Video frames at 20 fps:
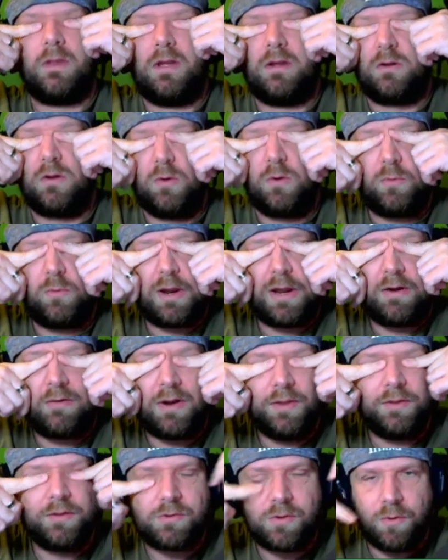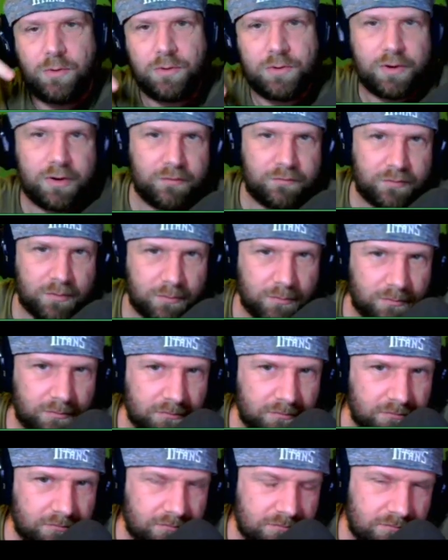and go right around the corner
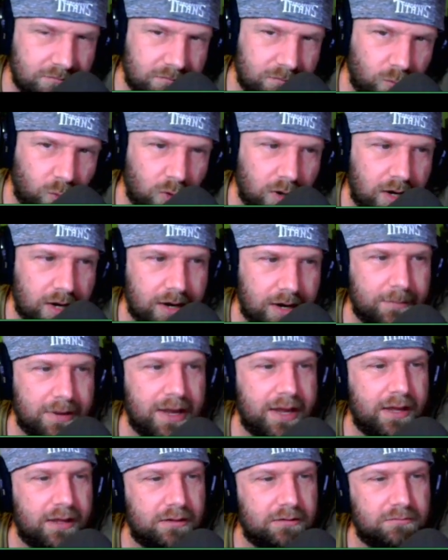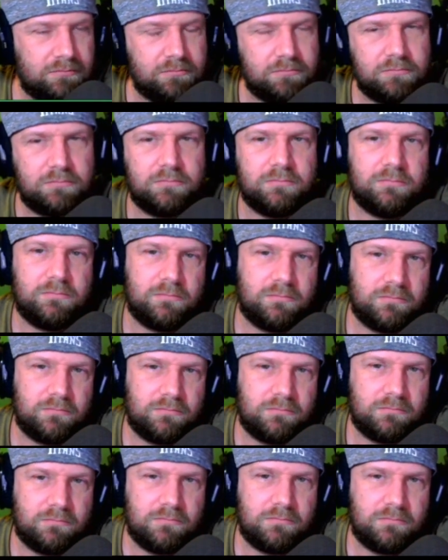from where I'm at
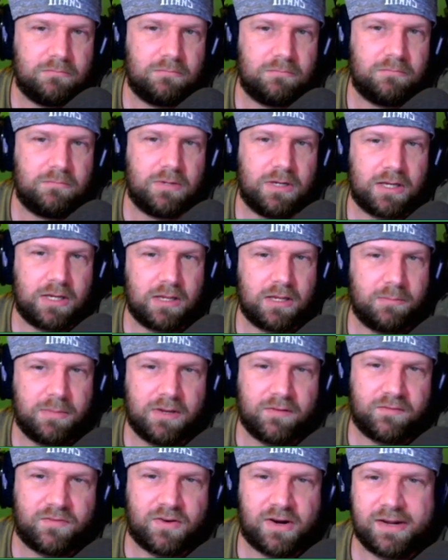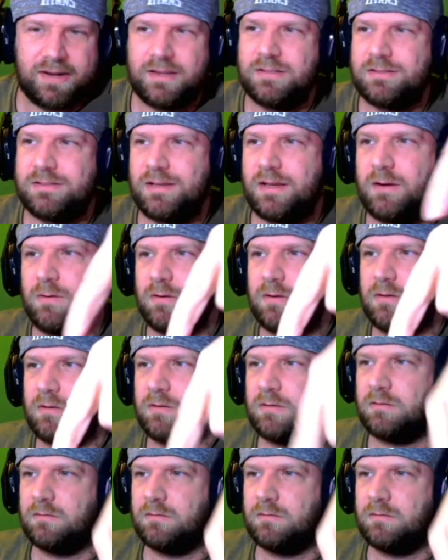and get me a Franken sour.